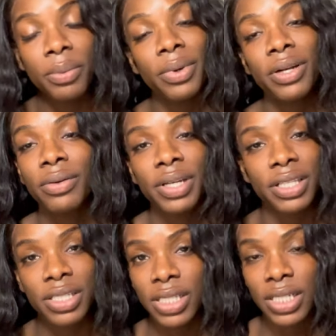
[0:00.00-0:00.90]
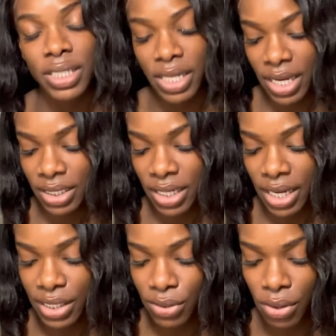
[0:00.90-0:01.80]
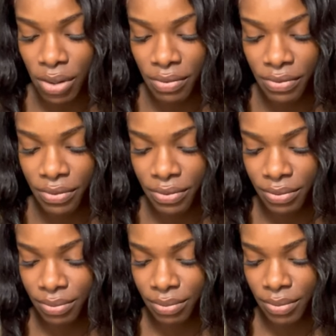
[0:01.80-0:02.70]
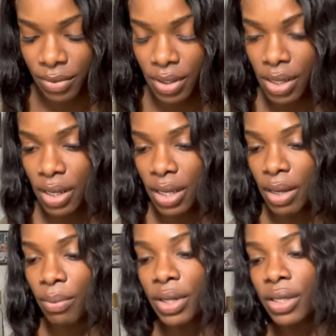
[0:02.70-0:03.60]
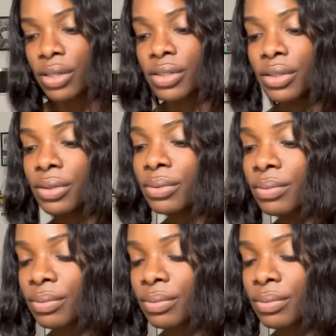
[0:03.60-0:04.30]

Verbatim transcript: we don't get to just take days off. And when you do,